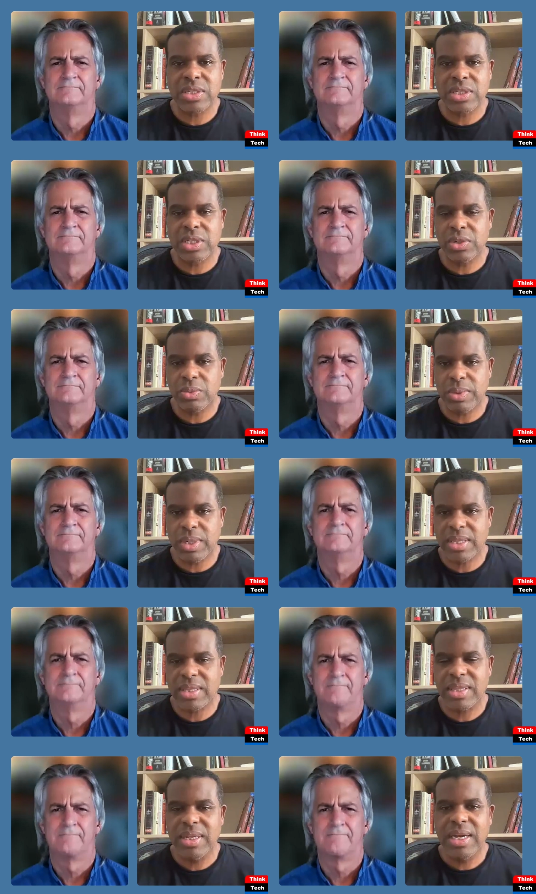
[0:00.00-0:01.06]
Speaker 1: to deal with.
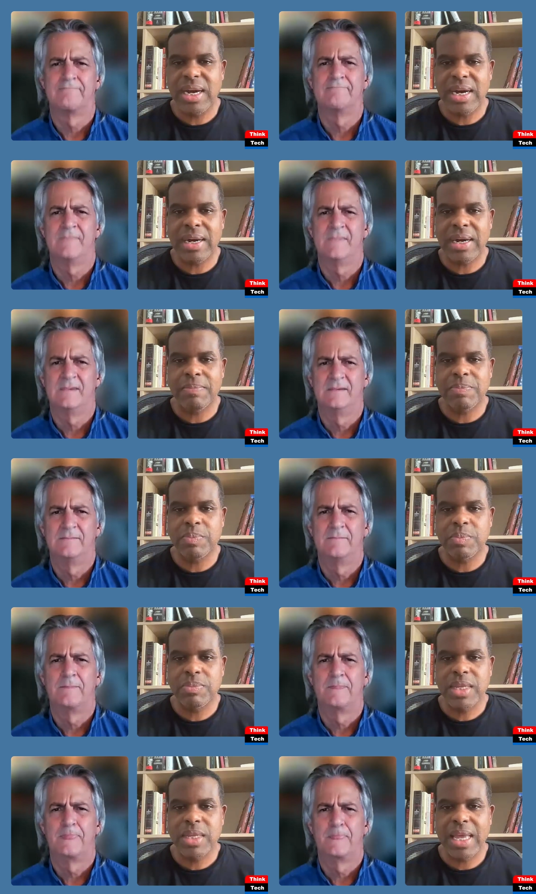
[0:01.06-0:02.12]
Um,
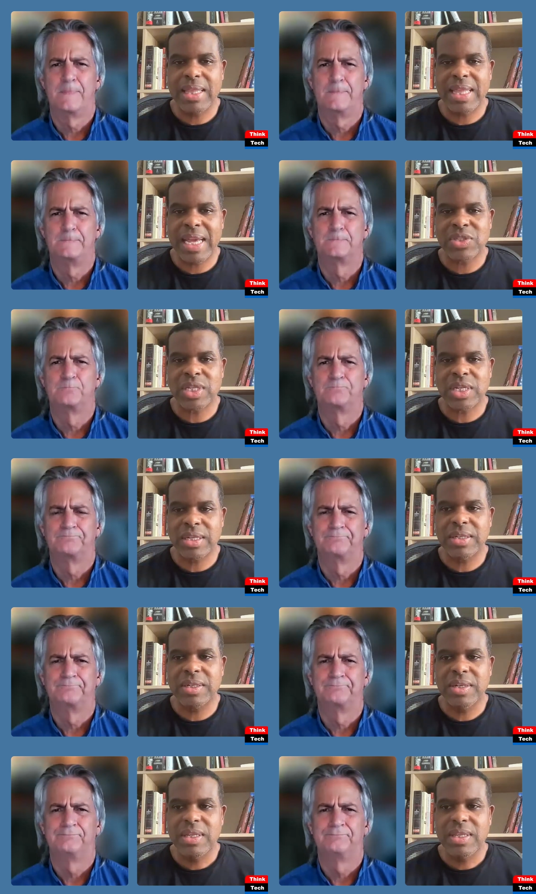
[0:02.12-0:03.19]
that's a
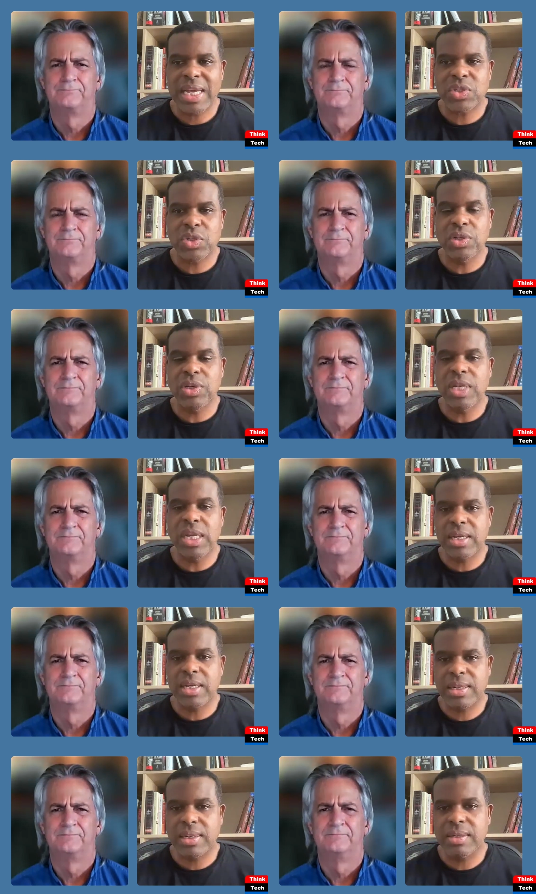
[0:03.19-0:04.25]
that's a unique
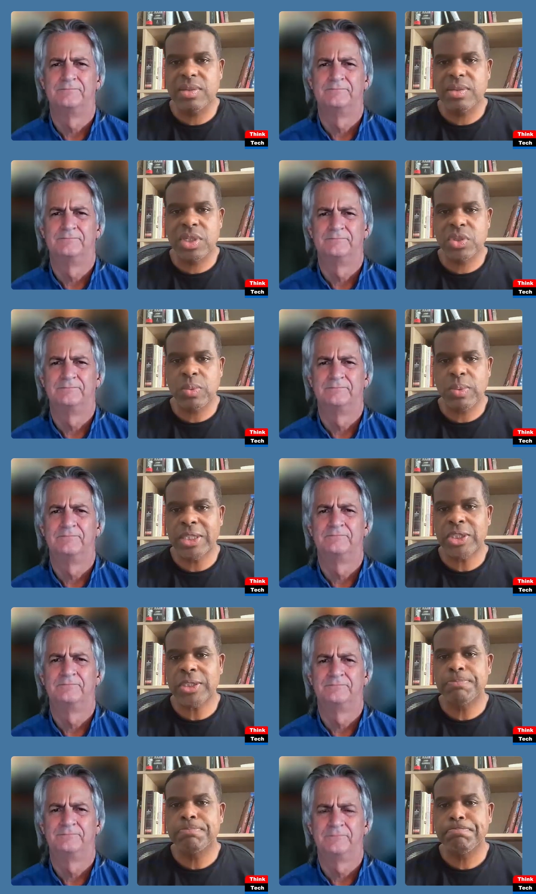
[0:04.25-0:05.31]

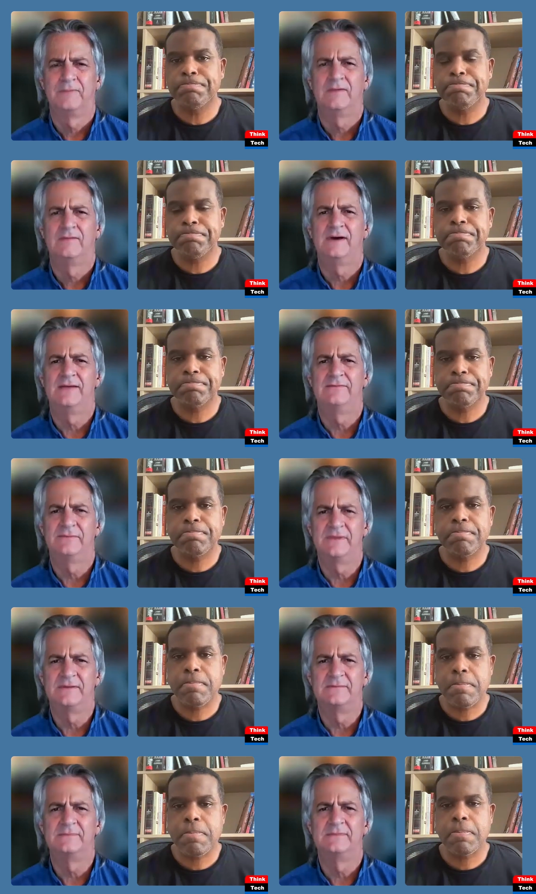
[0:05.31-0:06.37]
situation
Speaker 2: five of
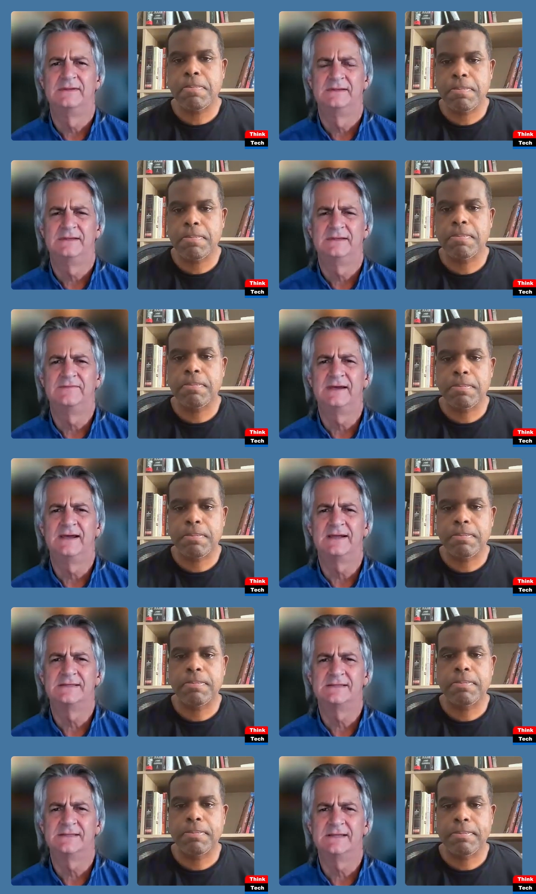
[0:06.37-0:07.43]
them, in
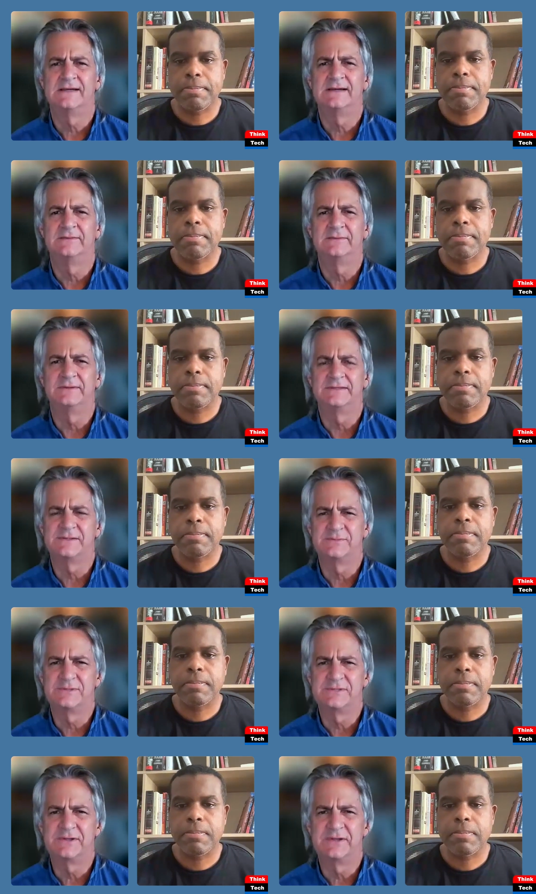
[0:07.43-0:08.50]
fact, uh, which
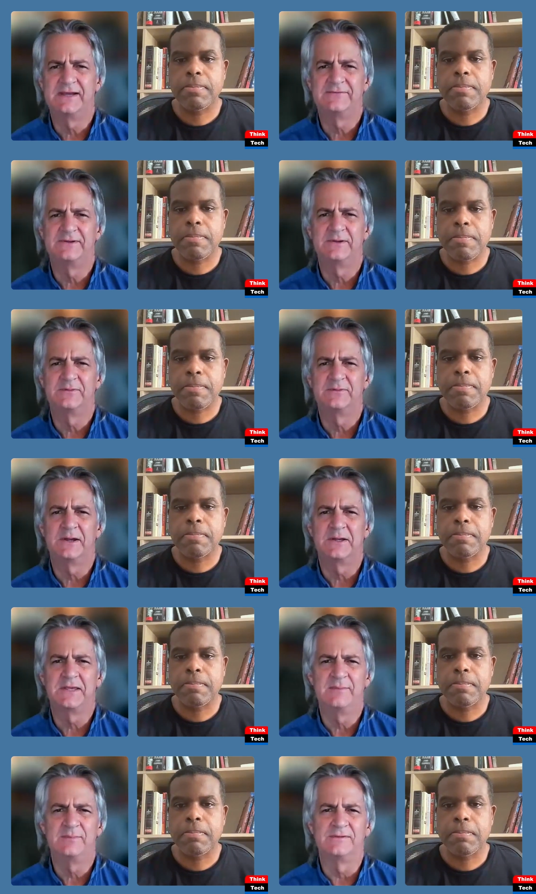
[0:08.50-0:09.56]
which don't have underwater
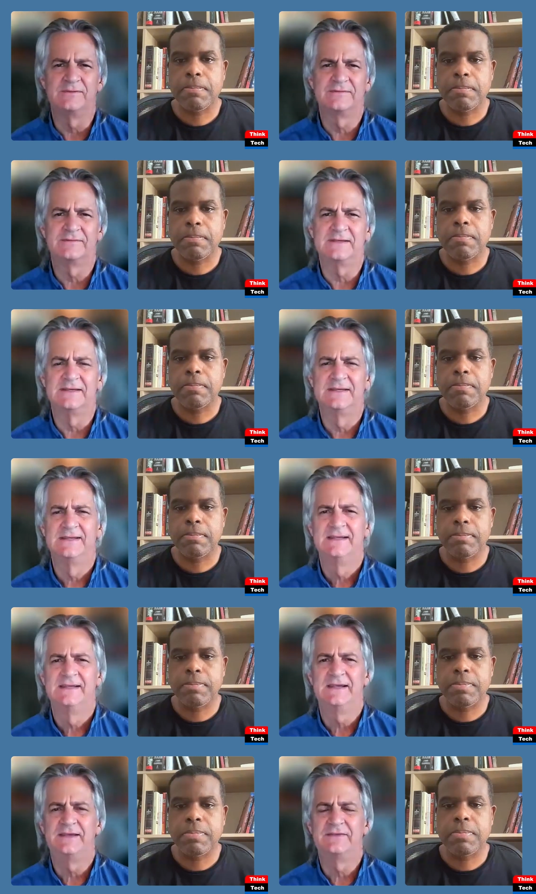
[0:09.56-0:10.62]
cables, uh,
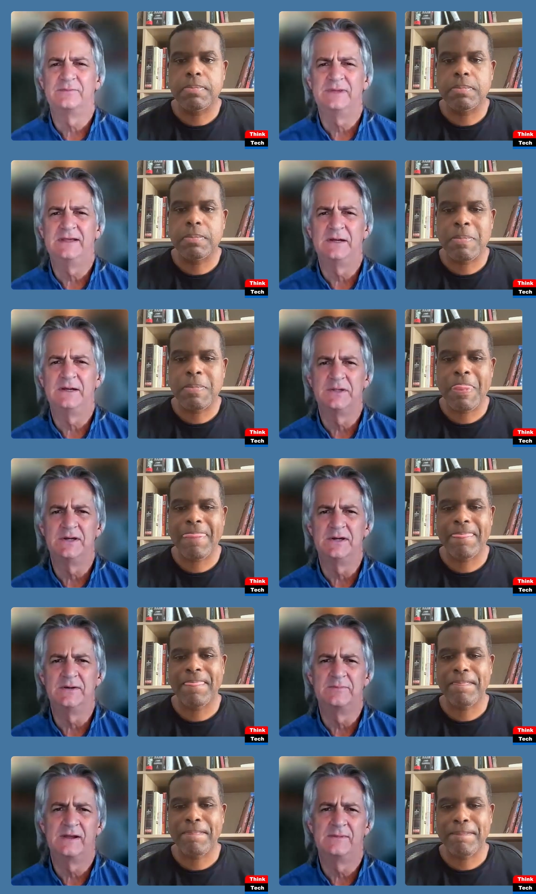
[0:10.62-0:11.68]
as we all know, and